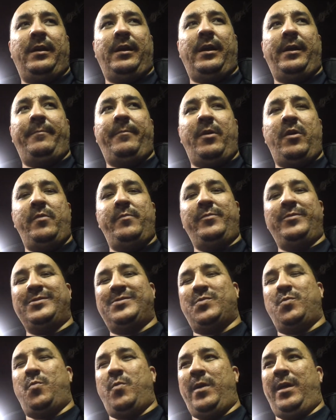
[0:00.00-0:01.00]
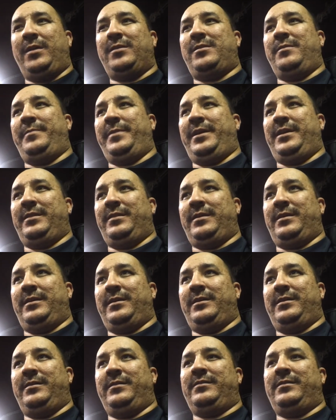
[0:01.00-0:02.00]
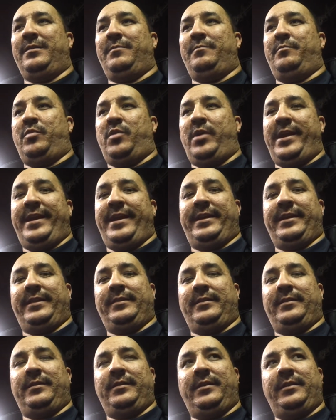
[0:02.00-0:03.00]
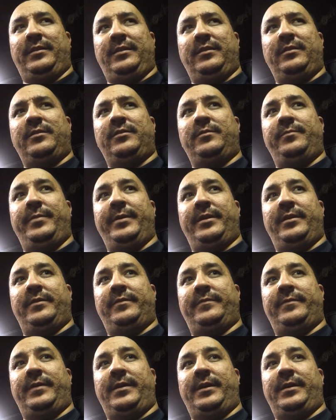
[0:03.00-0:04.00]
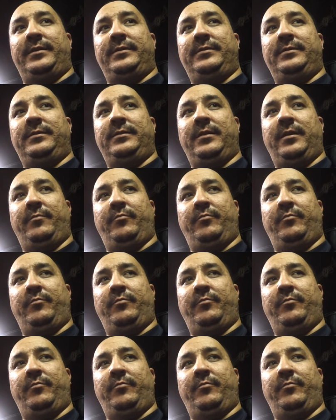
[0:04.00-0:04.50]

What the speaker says: I'm almost welcoming the break and a little bit of a